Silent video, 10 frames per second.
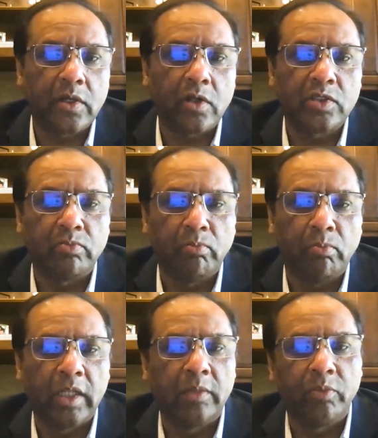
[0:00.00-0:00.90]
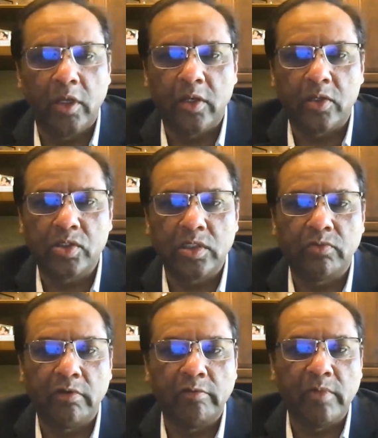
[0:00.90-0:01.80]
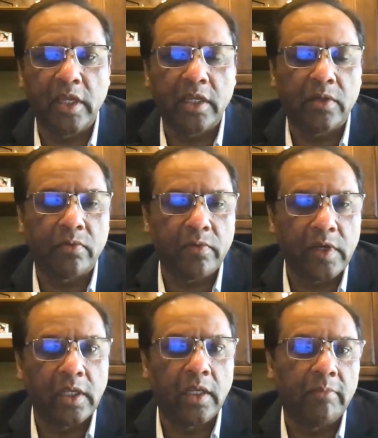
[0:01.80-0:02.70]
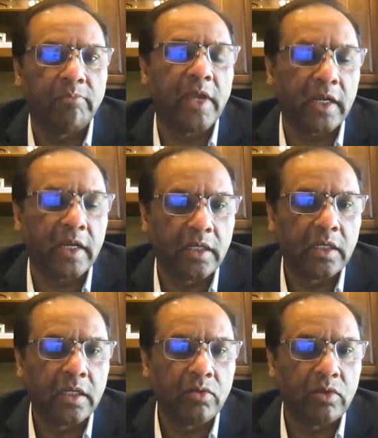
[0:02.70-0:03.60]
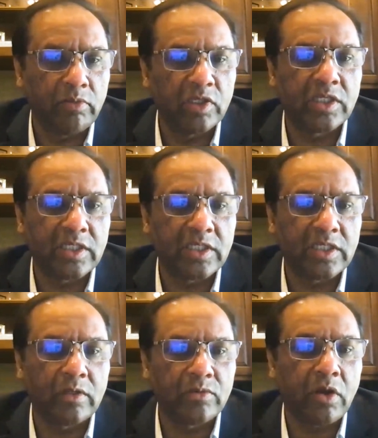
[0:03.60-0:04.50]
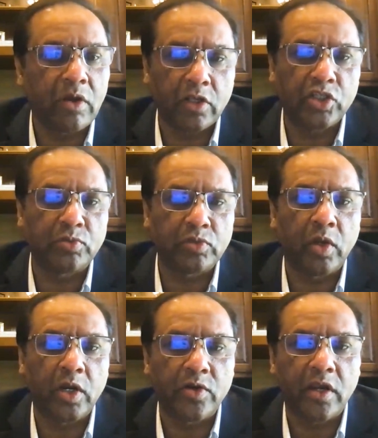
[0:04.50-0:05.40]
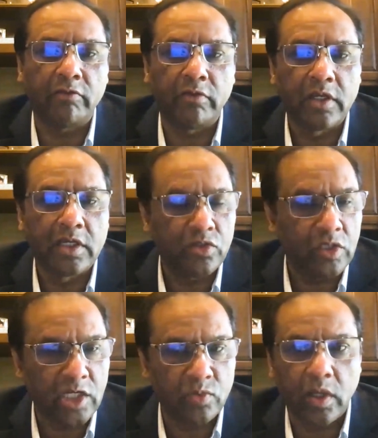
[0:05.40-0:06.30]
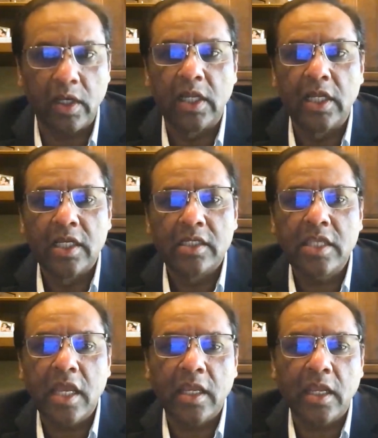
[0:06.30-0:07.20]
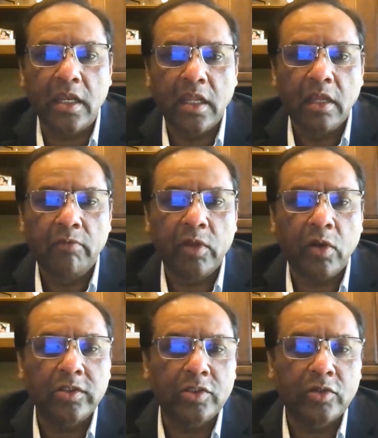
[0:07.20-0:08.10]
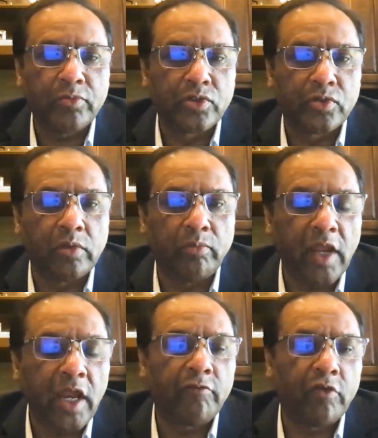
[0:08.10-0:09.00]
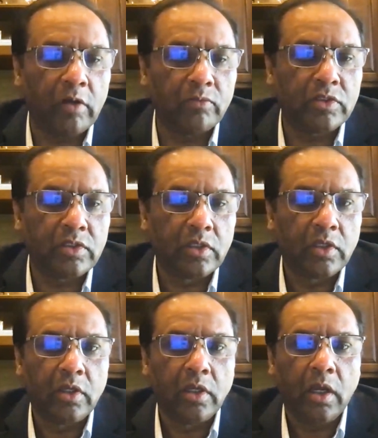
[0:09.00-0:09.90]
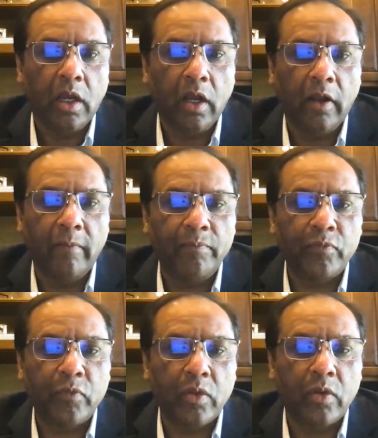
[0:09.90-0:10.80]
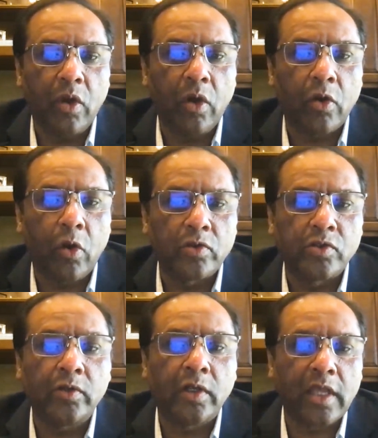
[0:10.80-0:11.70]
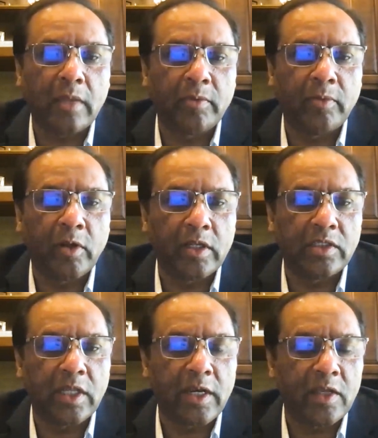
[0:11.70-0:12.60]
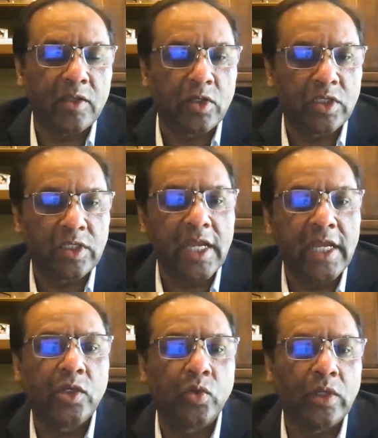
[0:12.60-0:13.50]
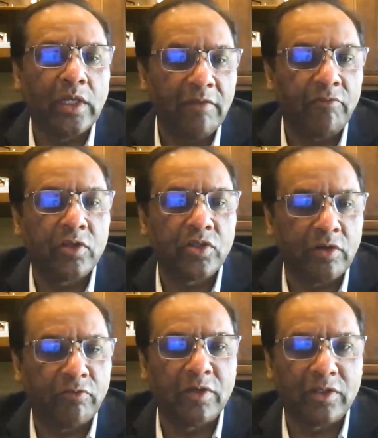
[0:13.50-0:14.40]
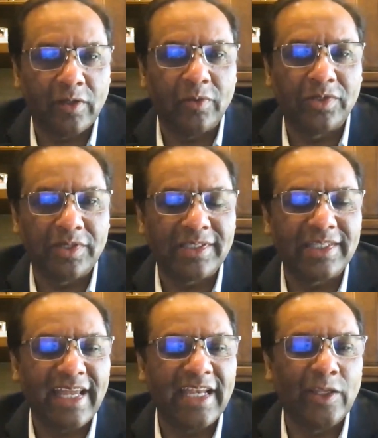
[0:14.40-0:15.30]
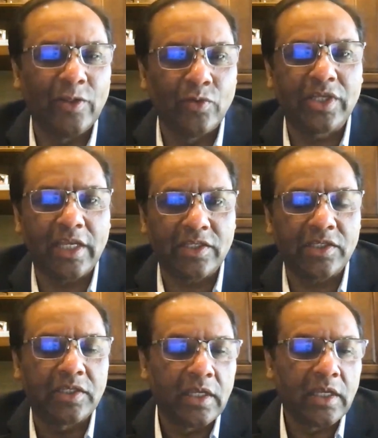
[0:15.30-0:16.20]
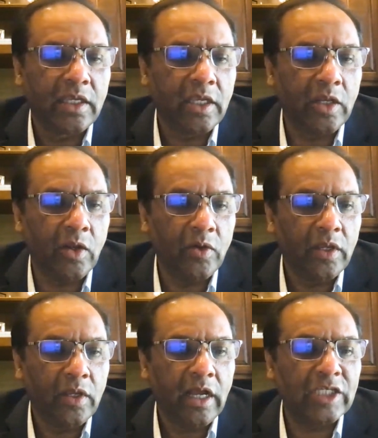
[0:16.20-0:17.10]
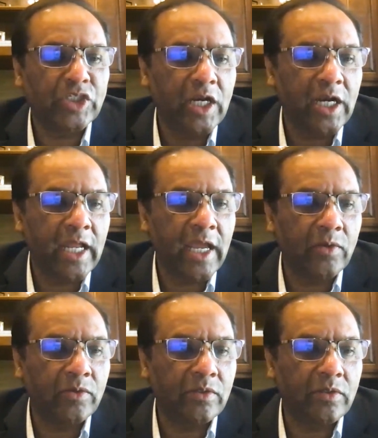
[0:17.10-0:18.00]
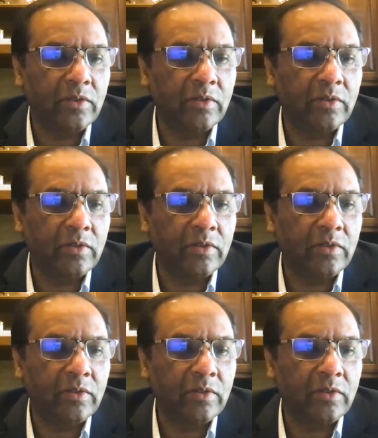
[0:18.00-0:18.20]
across multiple industries where we make a real impact to the business outcomes our customers want to drive. So that's one. Second, we are also pursuing platforms or horizontal capabilities that are designed to leverage different solutions and use cases. I started out